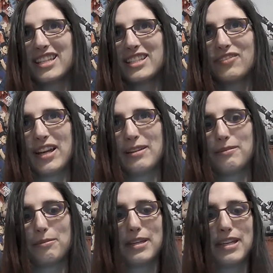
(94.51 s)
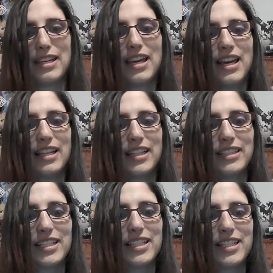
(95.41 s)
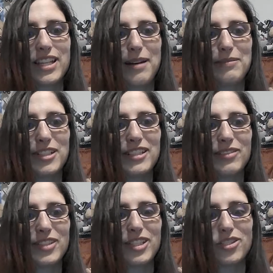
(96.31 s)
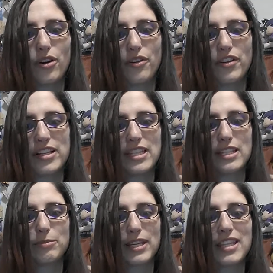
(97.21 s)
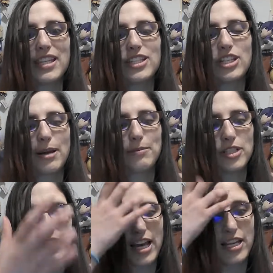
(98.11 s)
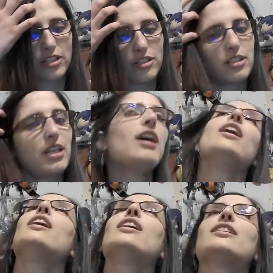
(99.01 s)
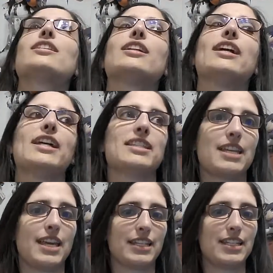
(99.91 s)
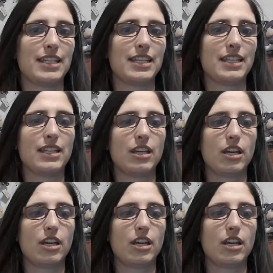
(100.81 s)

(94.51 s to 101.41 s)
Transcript: This fight will be. Let's get to this chapter, see what's in store for us this week. And this chapter is titled "The Clan's Technique."